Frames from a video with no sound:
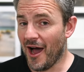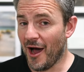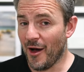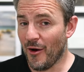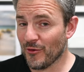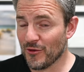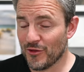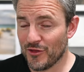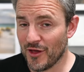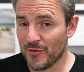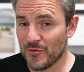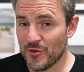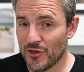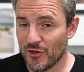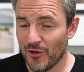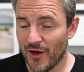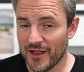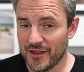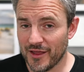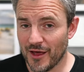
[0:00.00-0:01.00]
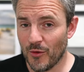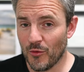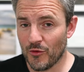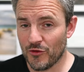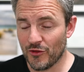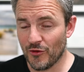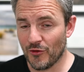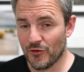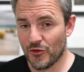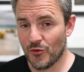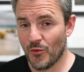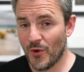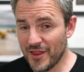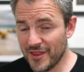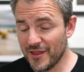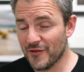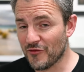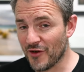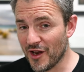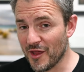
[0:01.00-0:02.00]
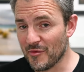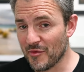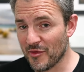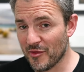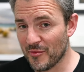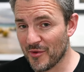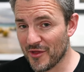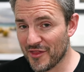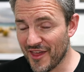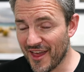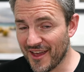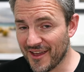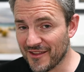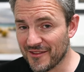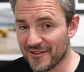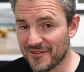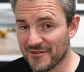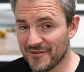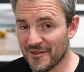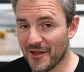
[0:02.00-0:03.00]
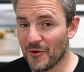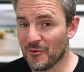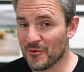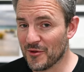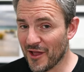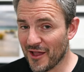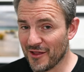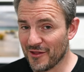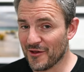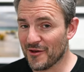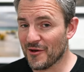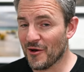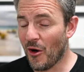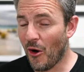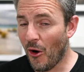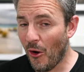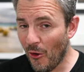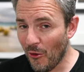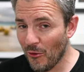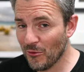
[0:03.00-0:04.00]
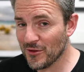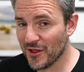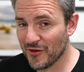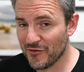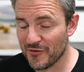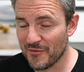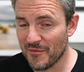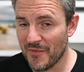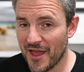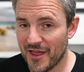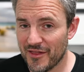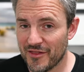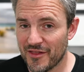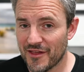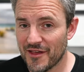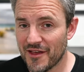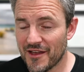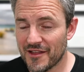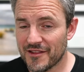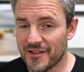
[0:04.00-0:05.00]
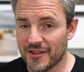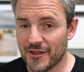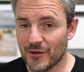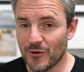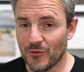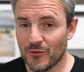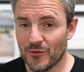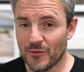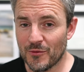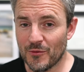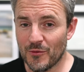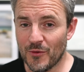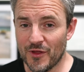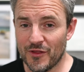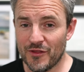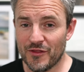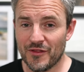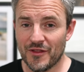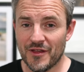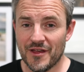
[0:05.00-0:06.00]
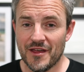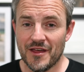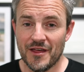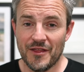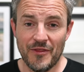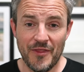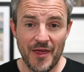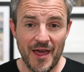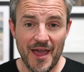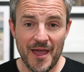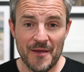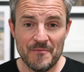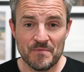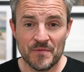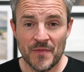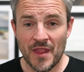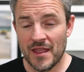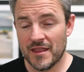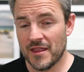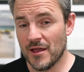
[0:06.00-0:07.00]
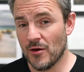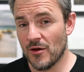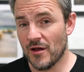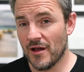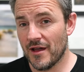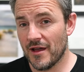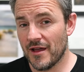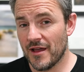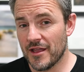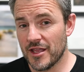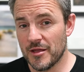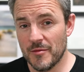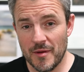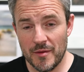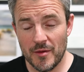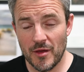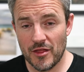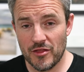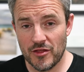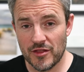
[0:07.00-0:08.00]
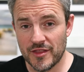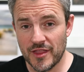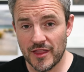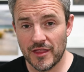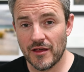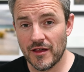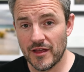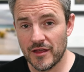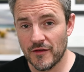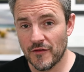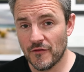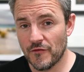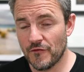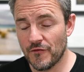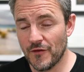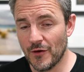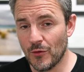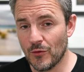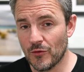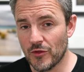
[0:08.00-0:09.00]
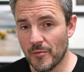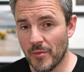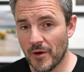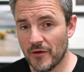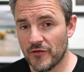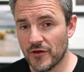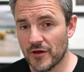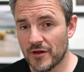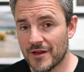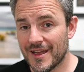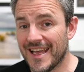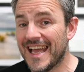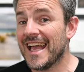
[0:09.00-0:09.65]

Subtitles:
Honestly, I'm just glad I wasn't on 20 frames per second. I would have had a whole different mess to deal with there. Now, you may be asking, did I fill the buffer?